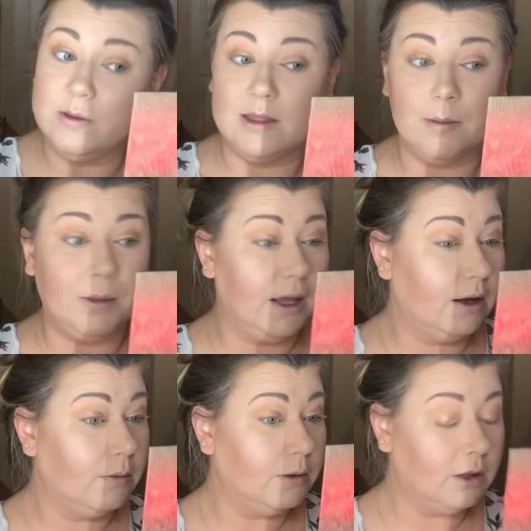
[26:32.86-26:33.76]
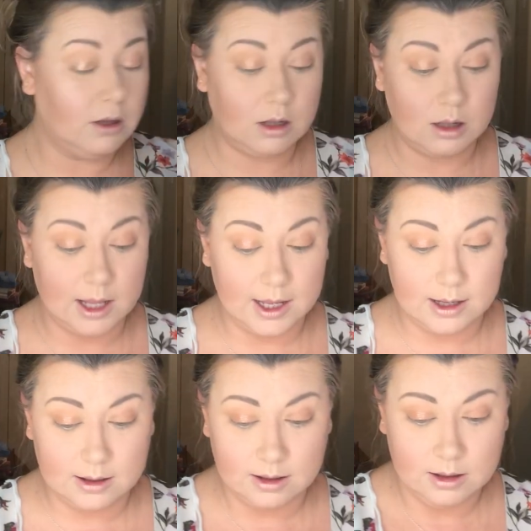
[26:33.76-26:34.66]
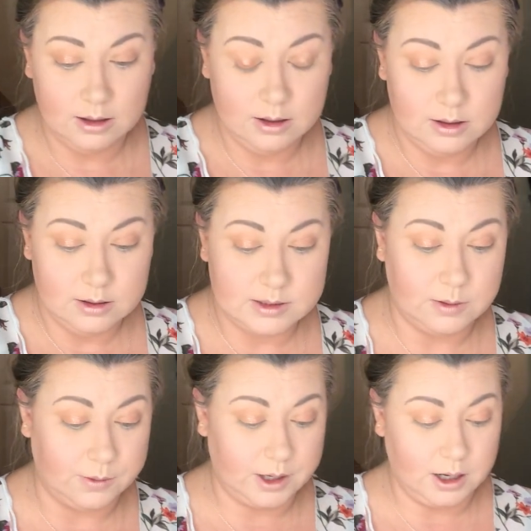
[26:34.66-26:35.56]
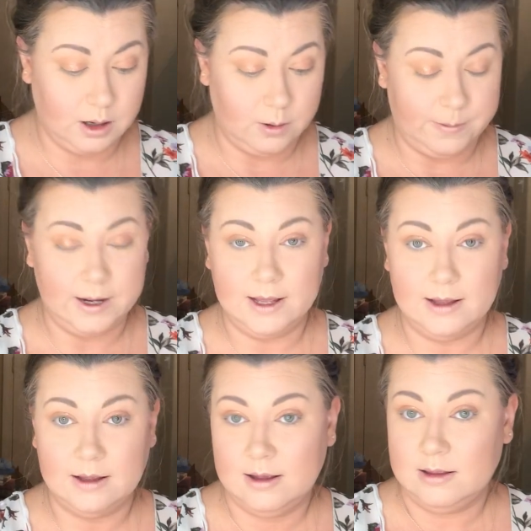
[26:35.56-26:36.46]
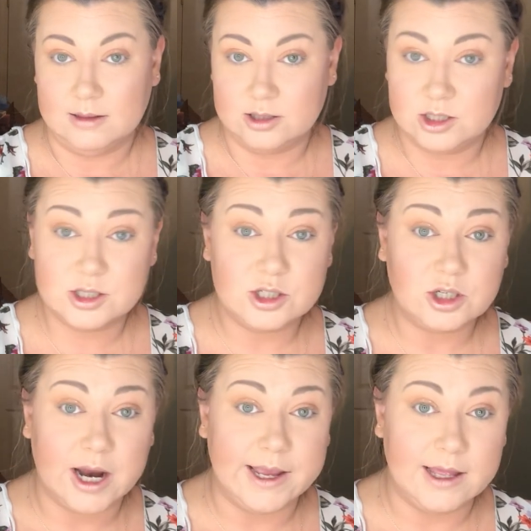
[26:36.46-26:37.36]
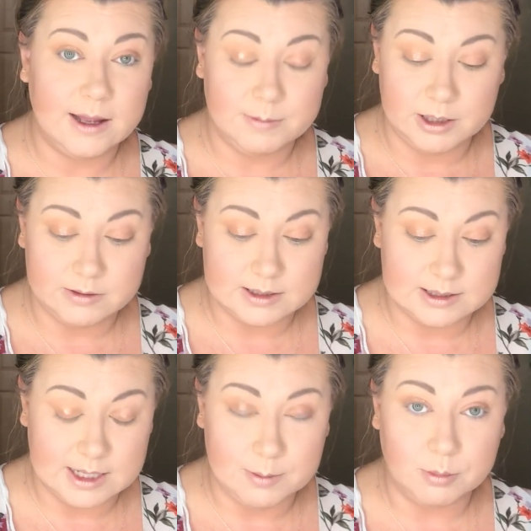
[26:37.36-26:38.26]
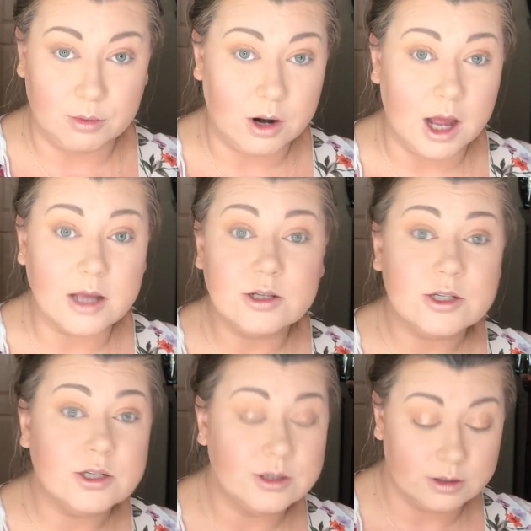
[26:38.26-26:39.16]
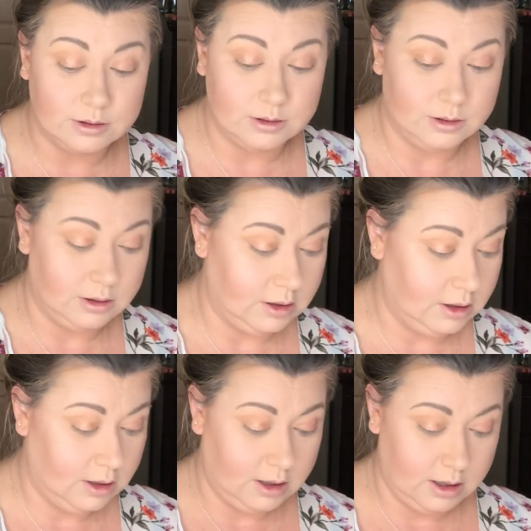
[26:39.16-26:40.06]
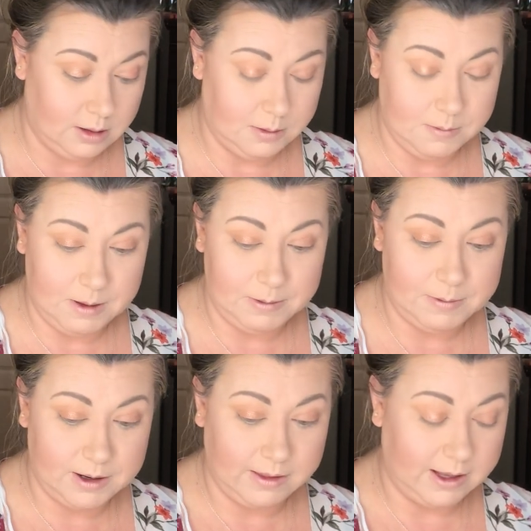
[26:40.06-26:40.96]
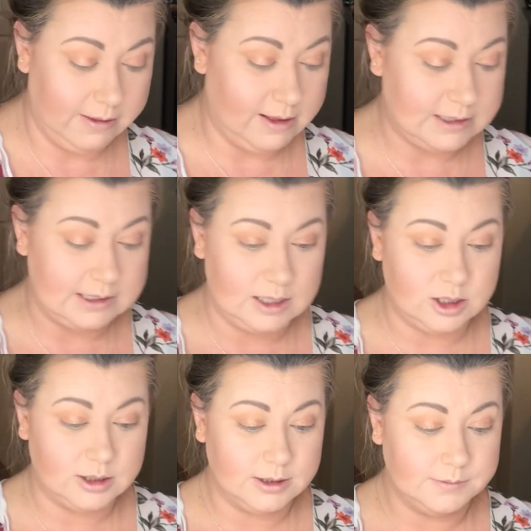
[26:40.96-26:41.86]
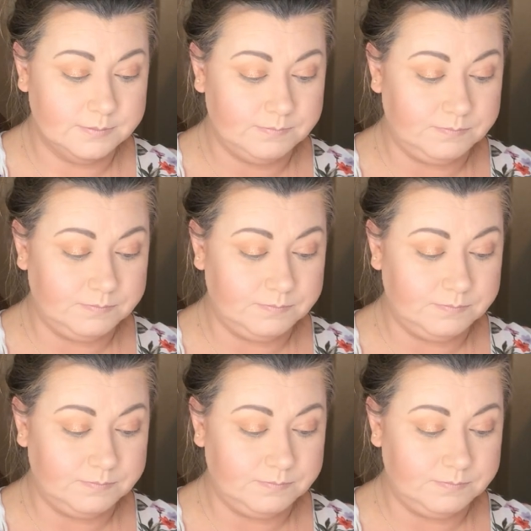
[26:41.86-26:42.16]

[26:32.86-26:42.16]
what that pink would look like. So we're gonna open it. Let's just try it. I'm gonna use the same brush. I'm gonna maybe put it like in the center